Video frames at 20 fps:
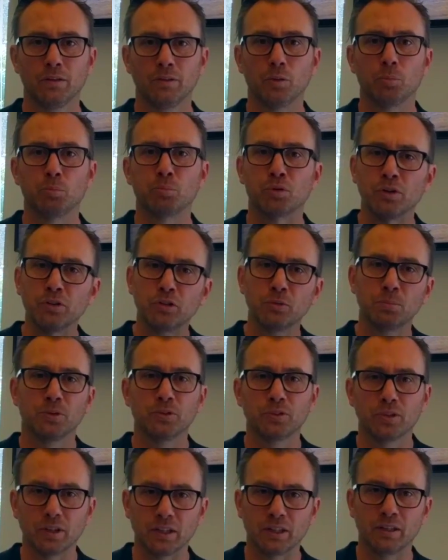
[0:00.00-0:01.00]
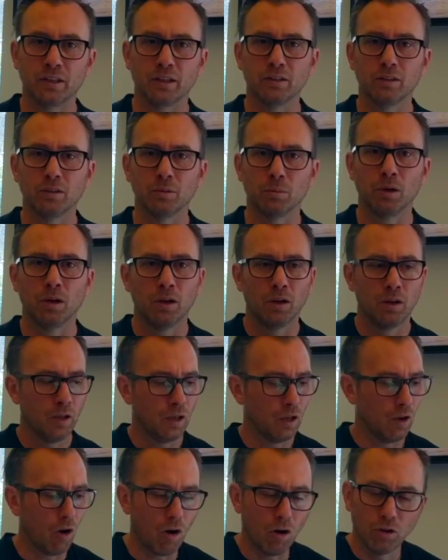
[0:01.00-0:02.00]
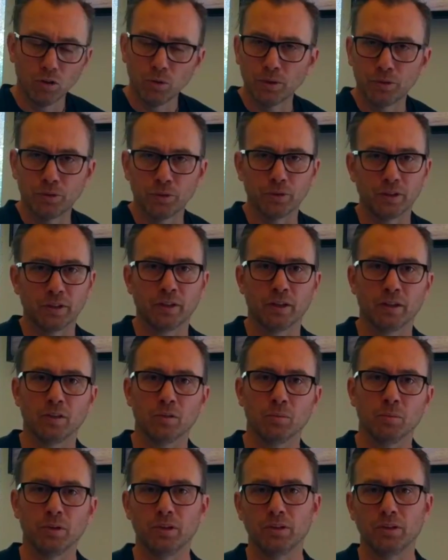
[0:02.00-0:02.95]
The principles of the kingdom, all the way through the kingdom,